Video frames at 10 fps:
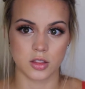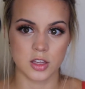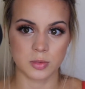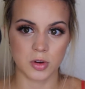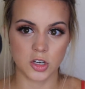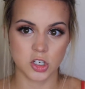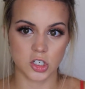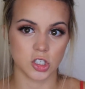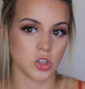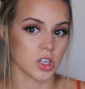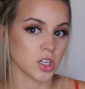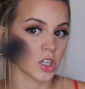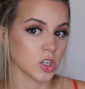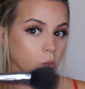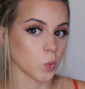This brush, you
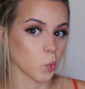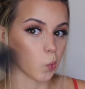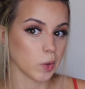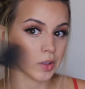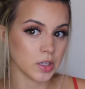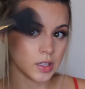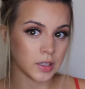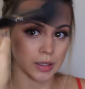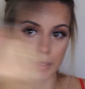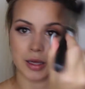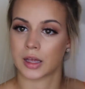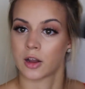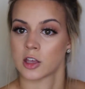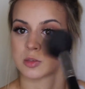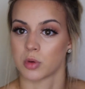can really get a
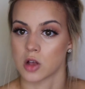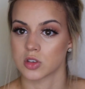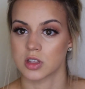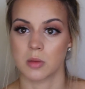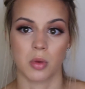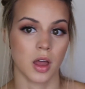nice bronze with it,